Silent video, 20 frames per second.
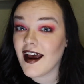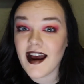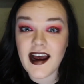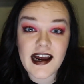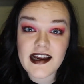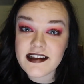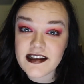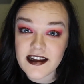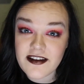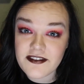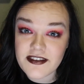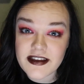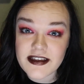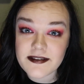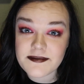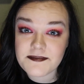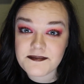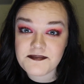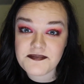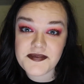I love
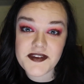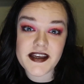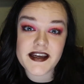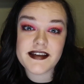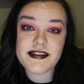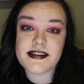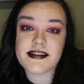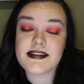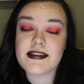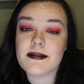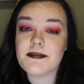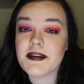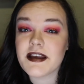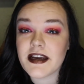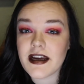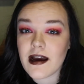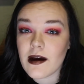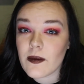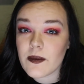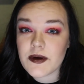it. Is it
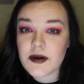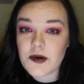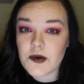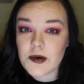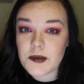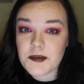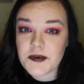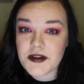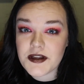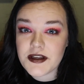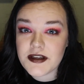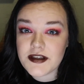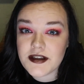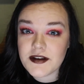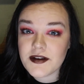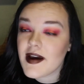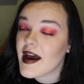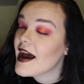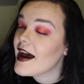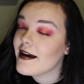something I would normally
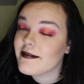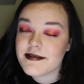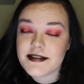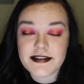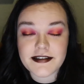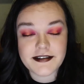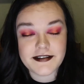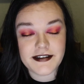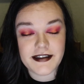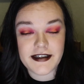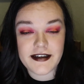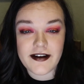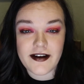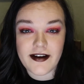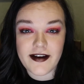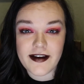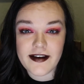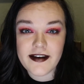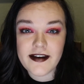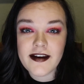do? Absolutely
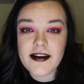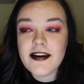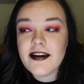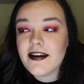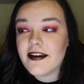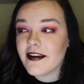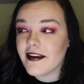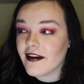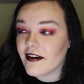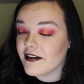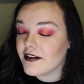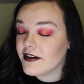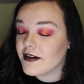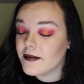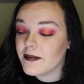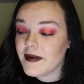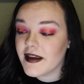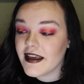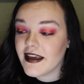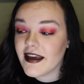not. Y'all
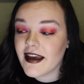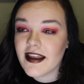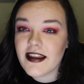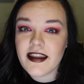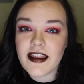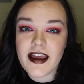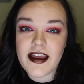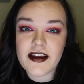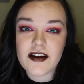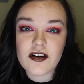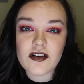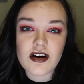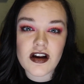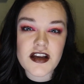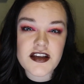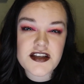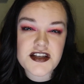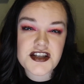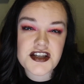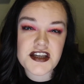know me, I like
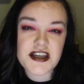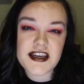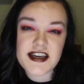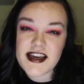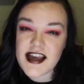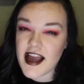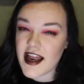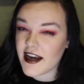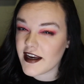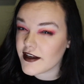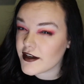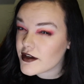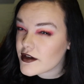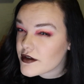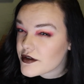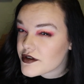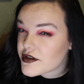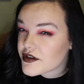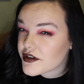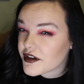grungy, kind of
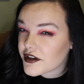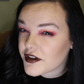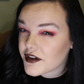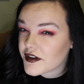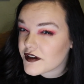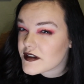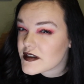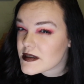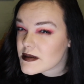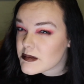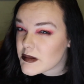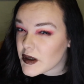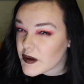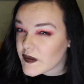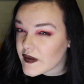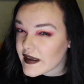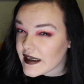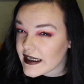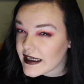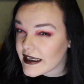neutral,
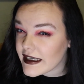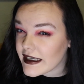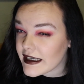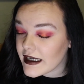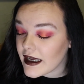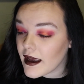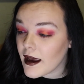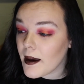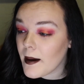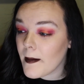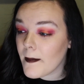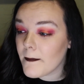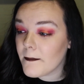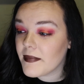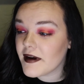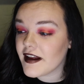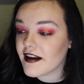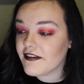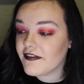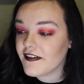smoky,
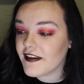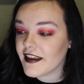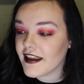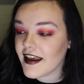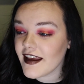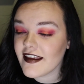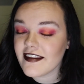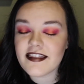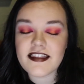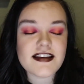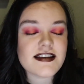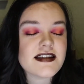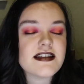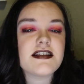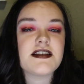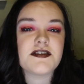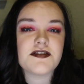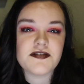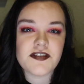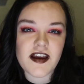but I feel like this
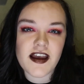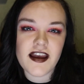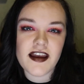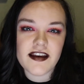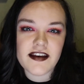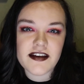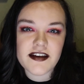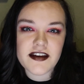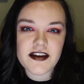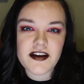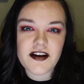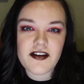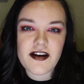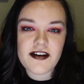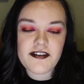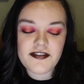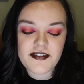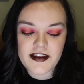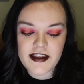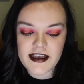is fun. You know,
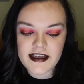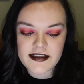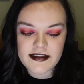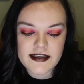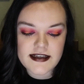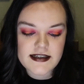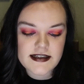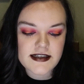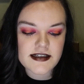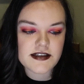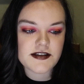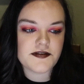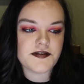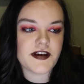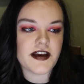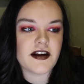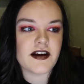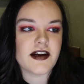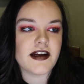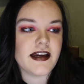I feel like this is
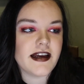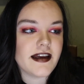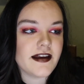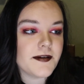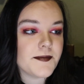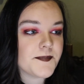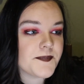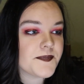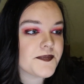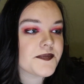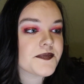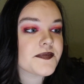very,